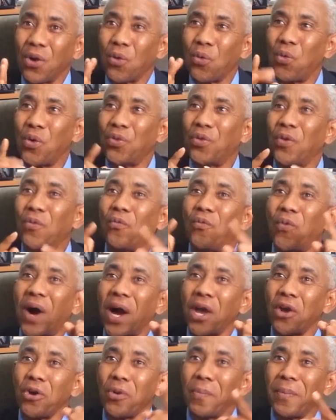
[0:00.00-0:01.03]
with the
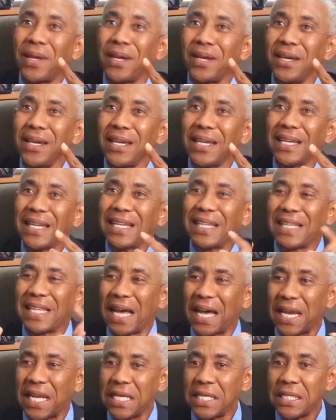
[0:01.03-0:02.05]
environment
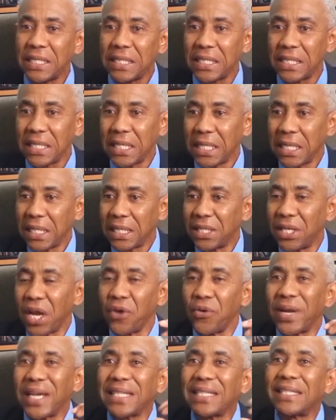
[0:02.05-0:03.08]
that is
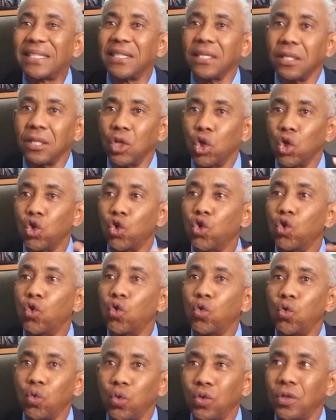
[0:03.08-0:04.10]
directed,
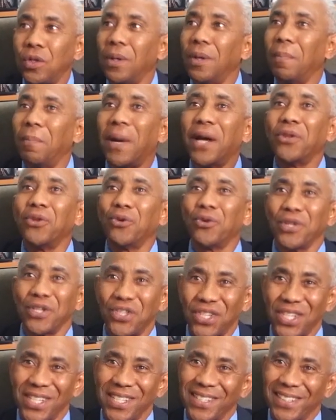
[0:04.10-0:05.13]
ruled by the
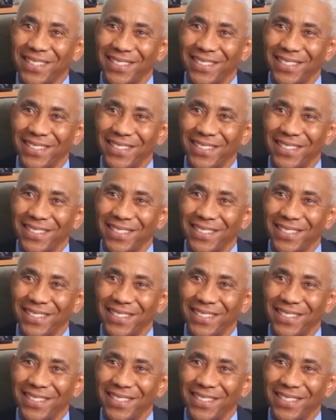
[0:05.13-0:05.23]
Orisha.